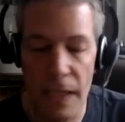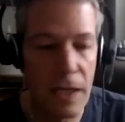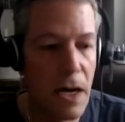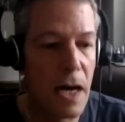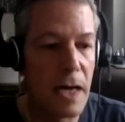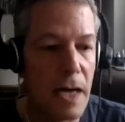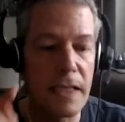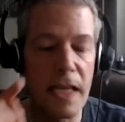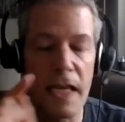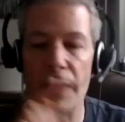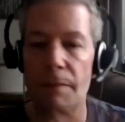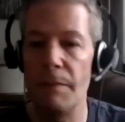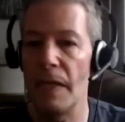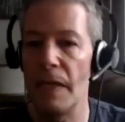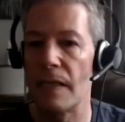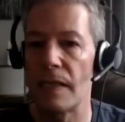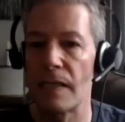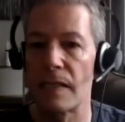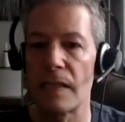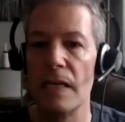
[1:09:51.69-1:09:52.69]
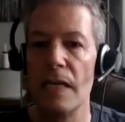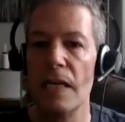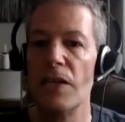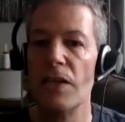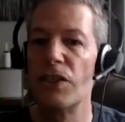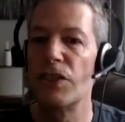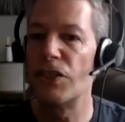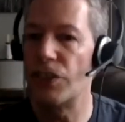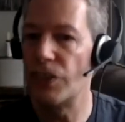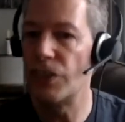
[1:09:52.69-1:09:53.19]
God gave me this
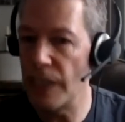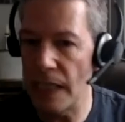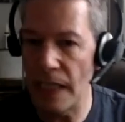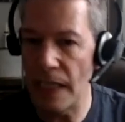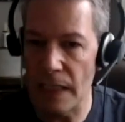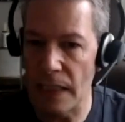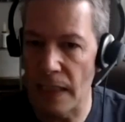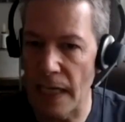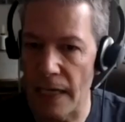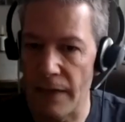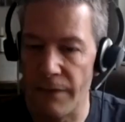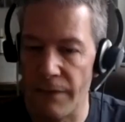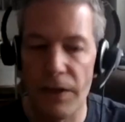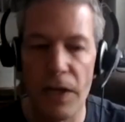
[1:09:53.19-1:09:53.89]
shitty life.